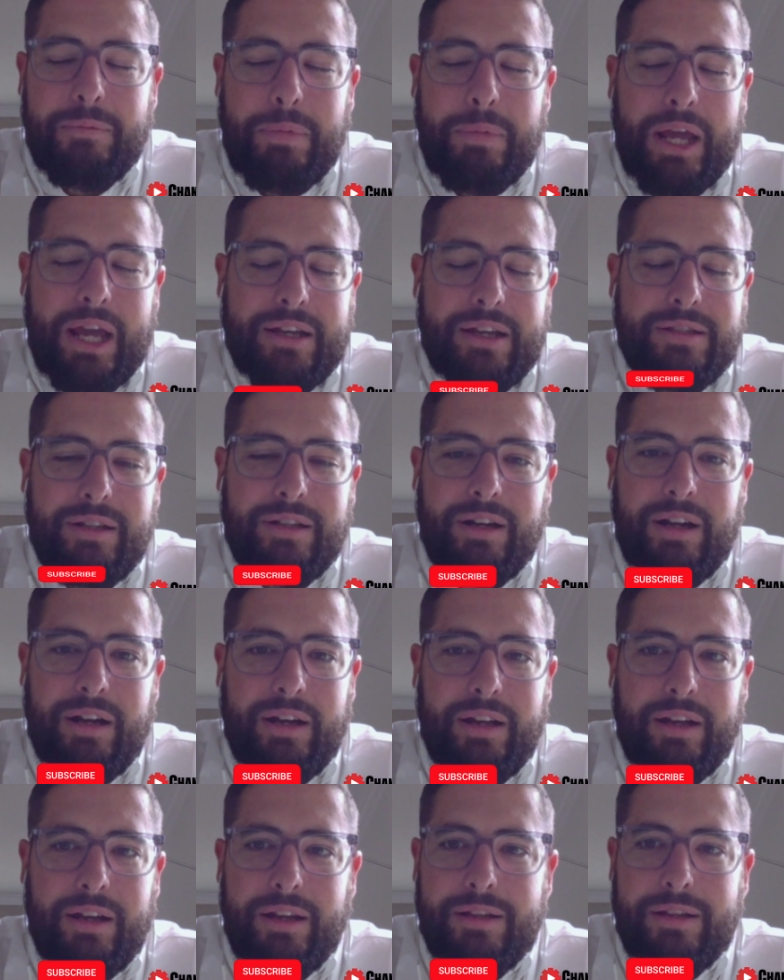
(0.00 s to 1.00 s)
passed it on,
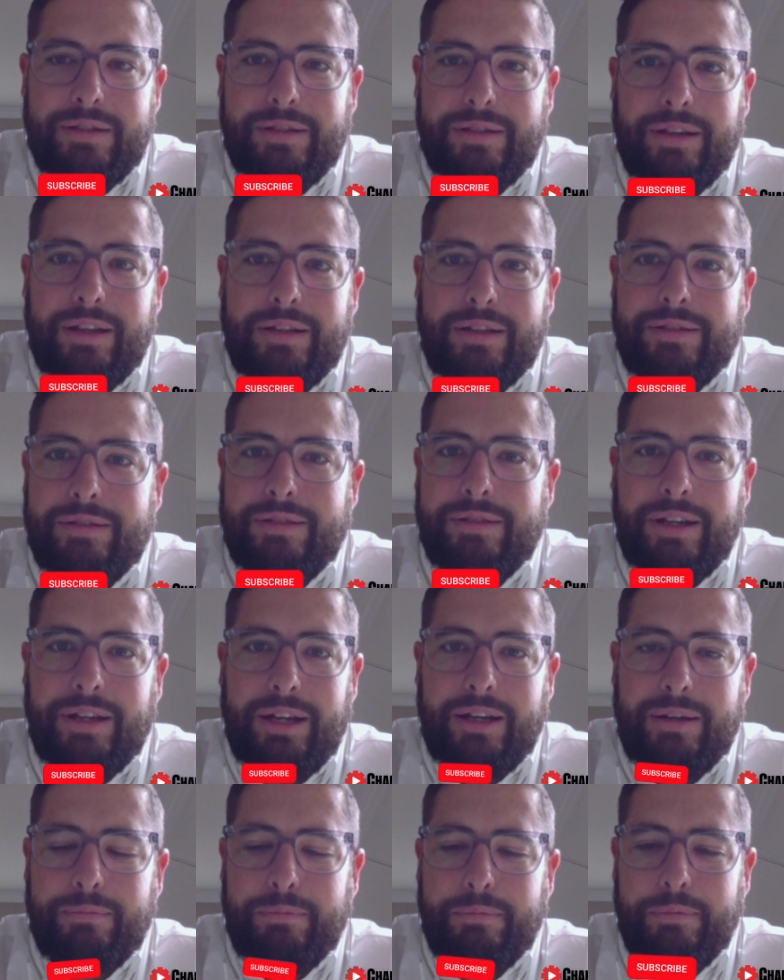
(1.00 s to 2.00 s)
and it's
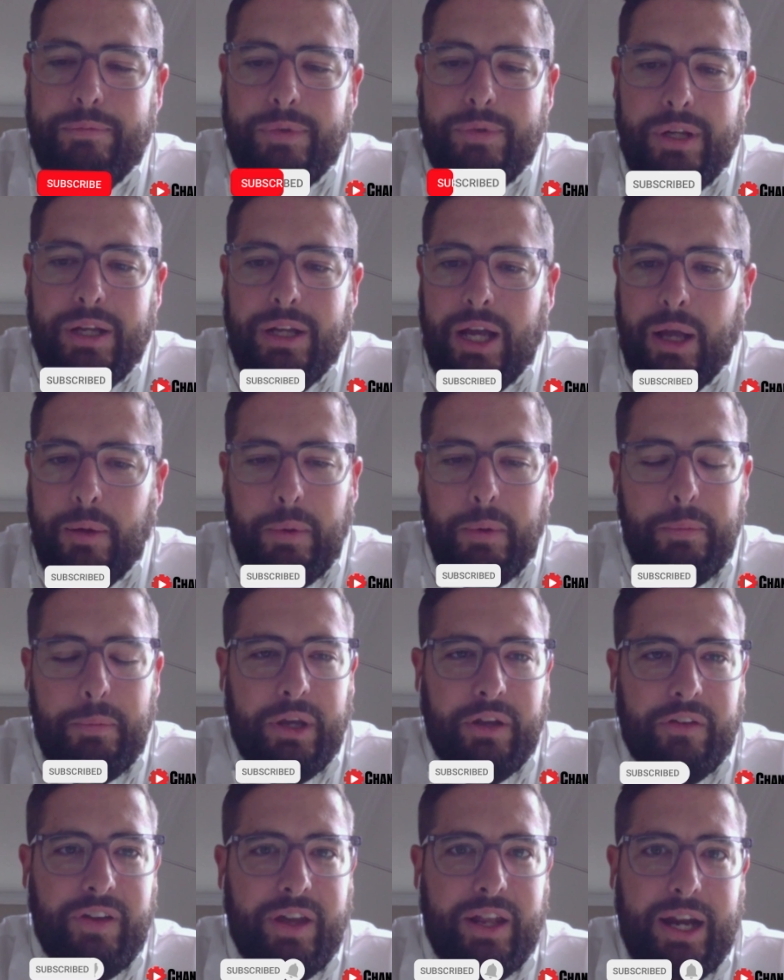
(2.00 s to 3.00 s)
I'm a
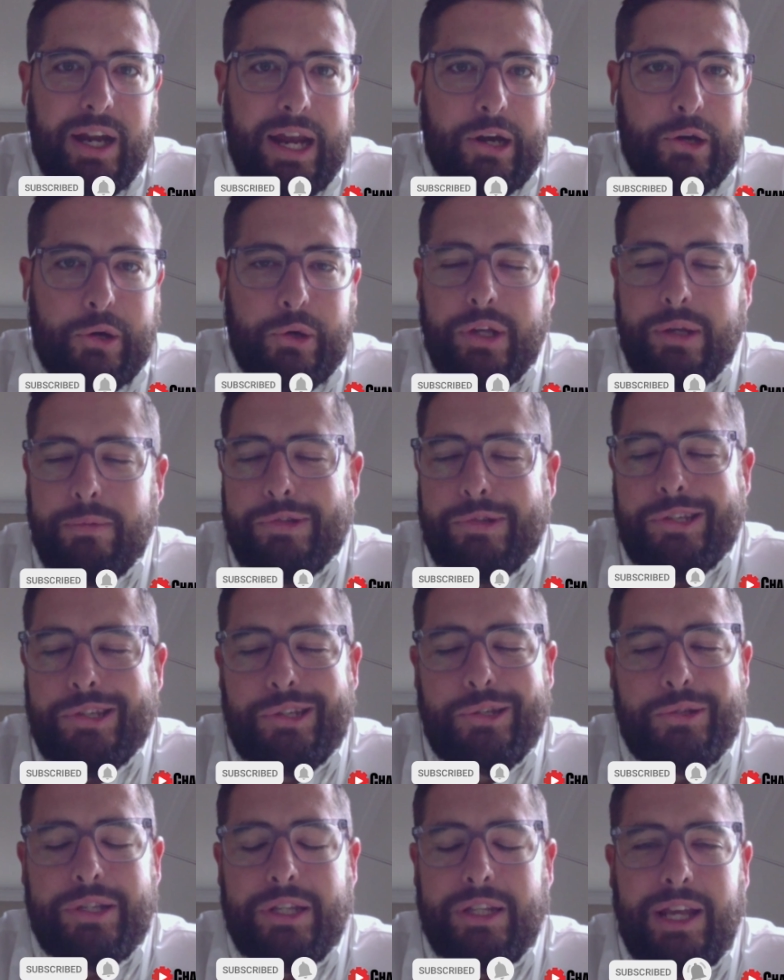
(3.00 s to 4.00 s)
big fan of acronyms.
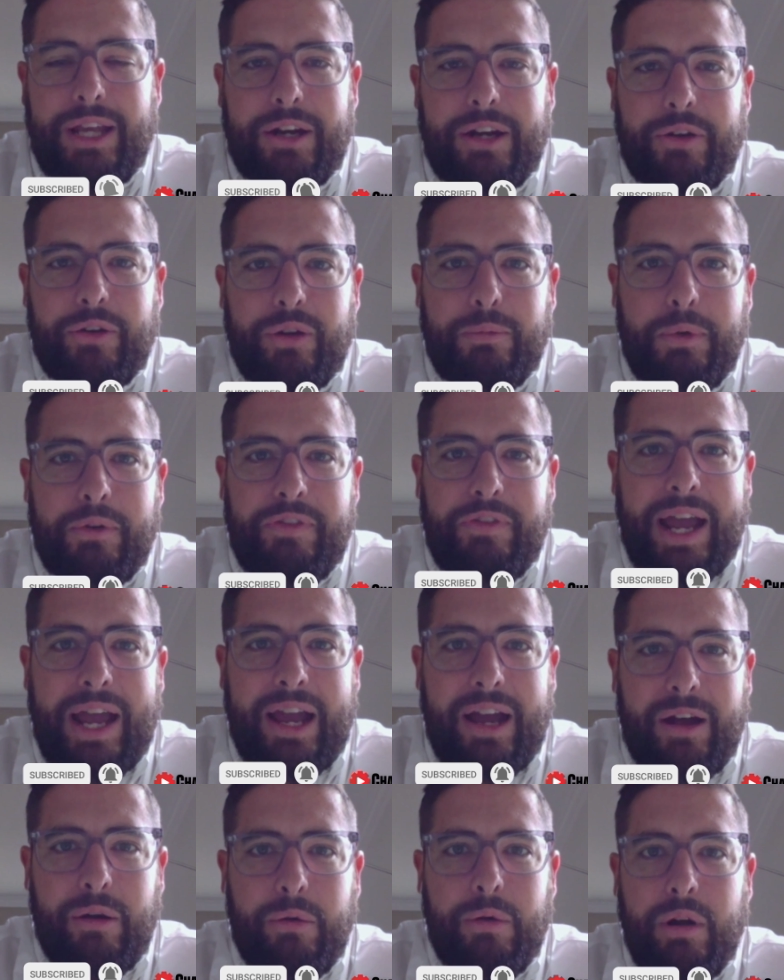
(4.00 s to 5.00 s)
Using the acronym of
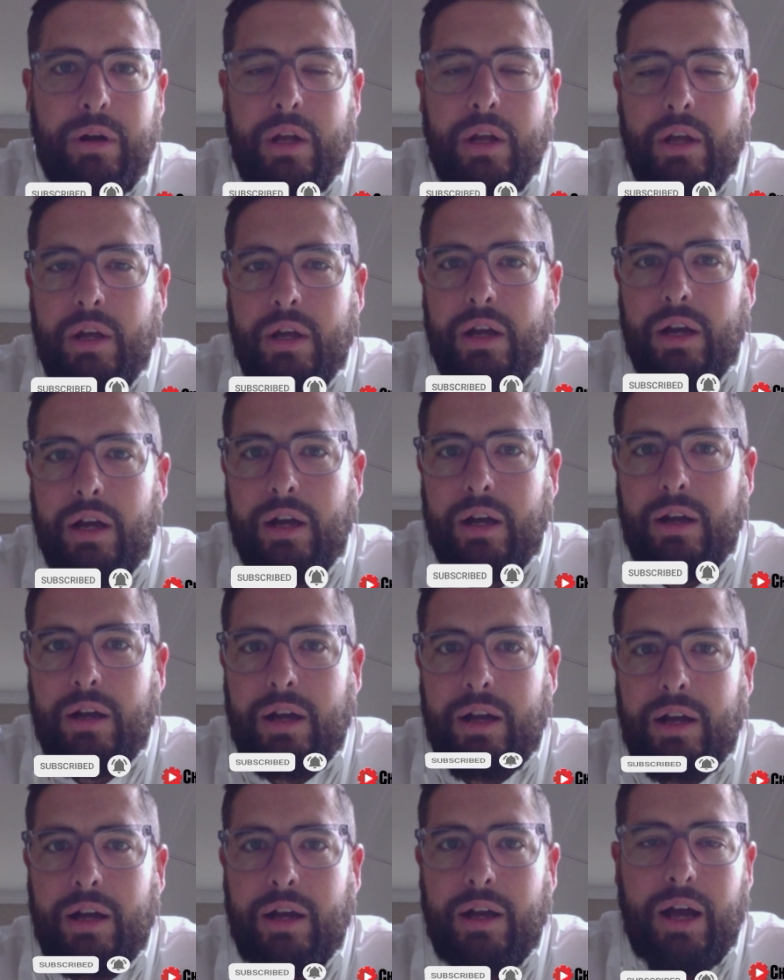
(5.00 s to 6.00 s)
How, uh,
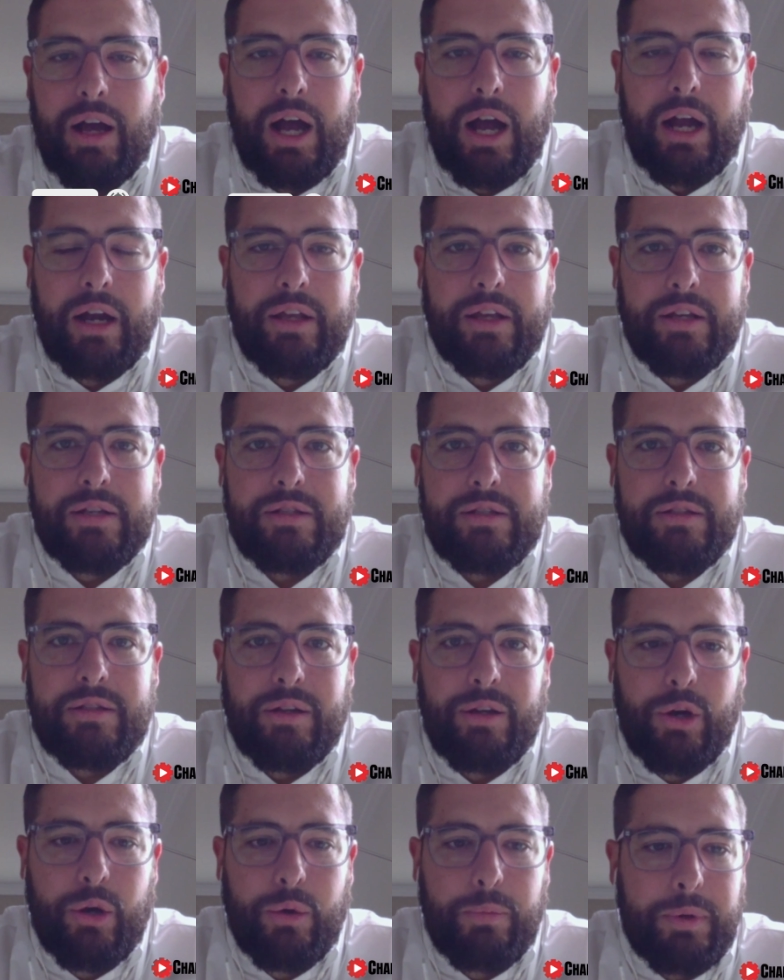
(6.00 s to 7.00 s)
honest,
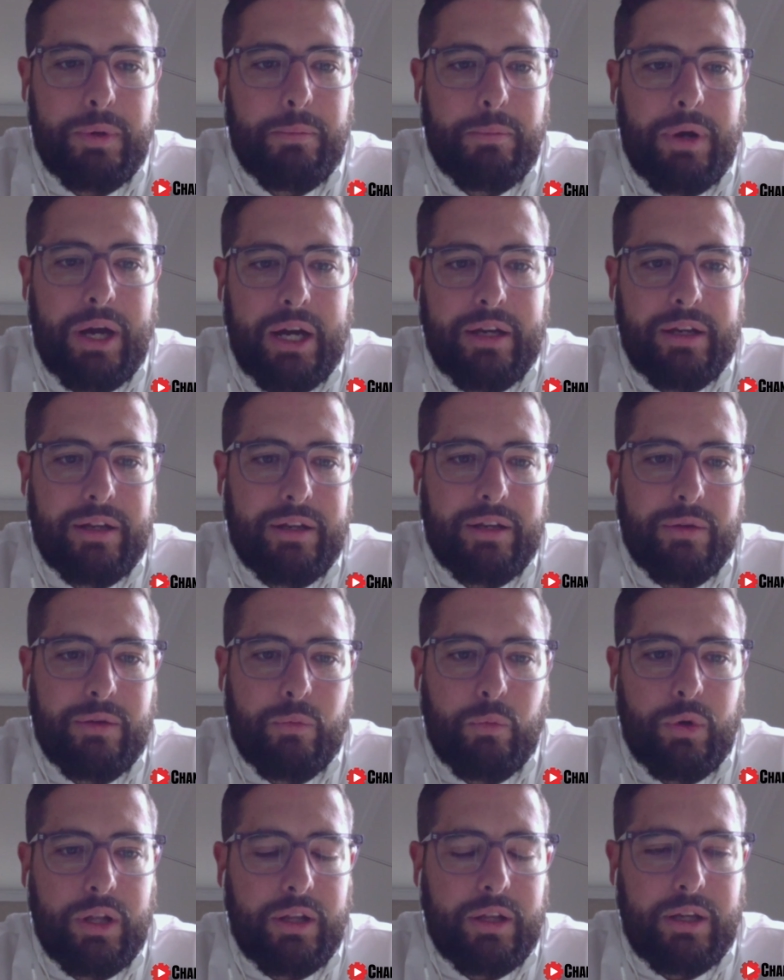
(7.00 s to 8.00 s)
open-minded, and
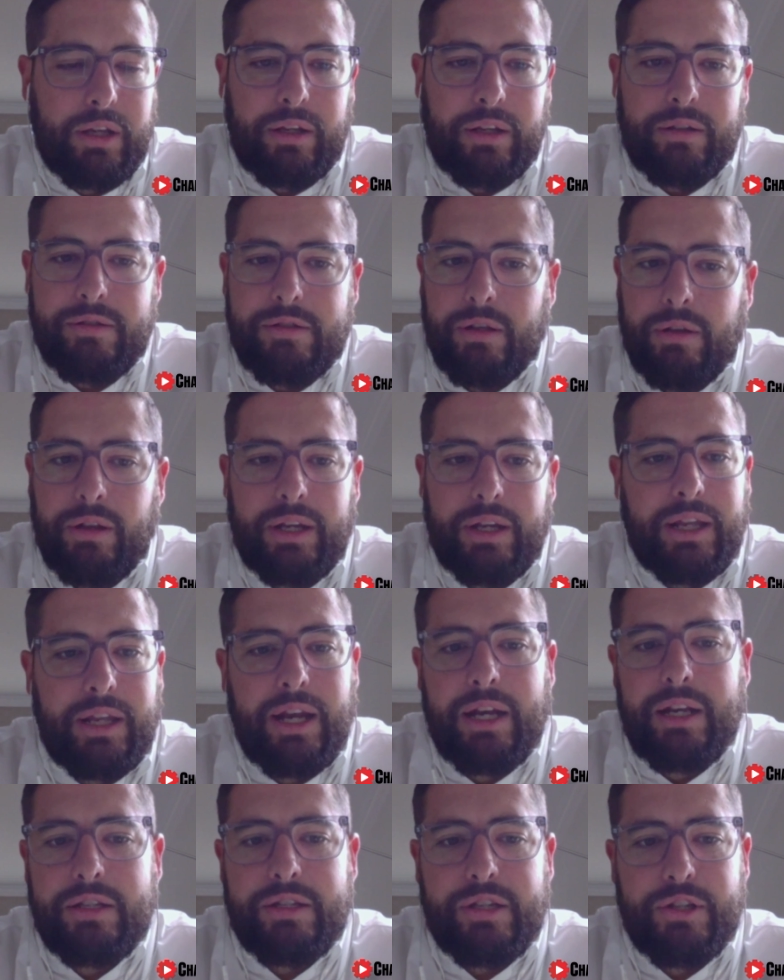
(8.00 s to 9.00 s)
willing. So, like in
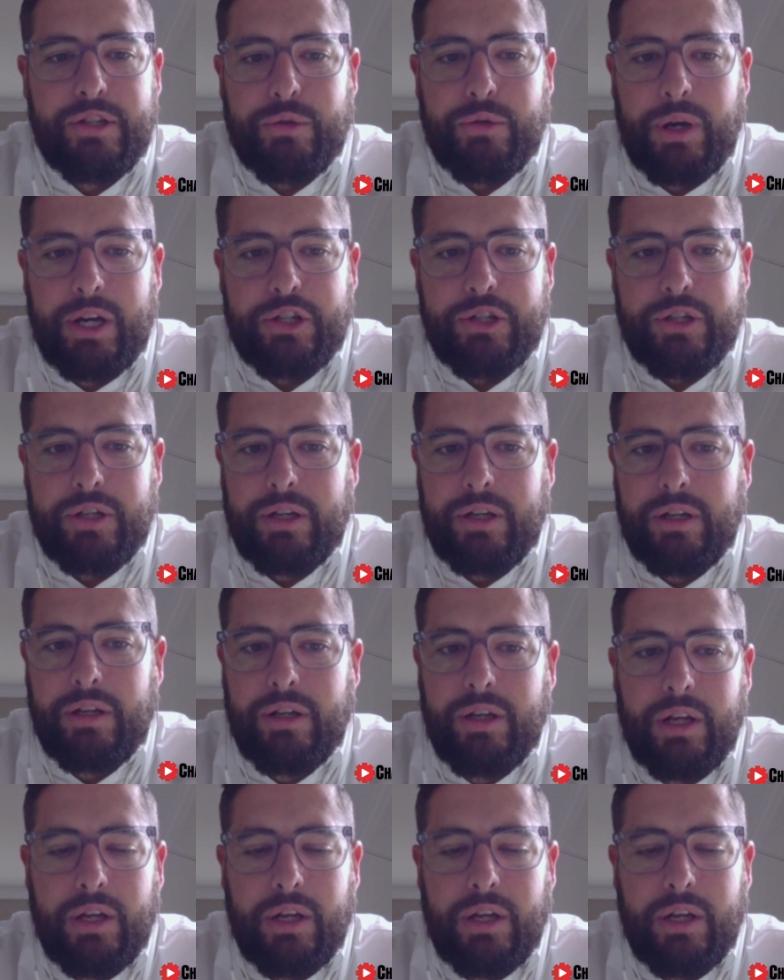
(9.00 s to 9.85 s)
any situation,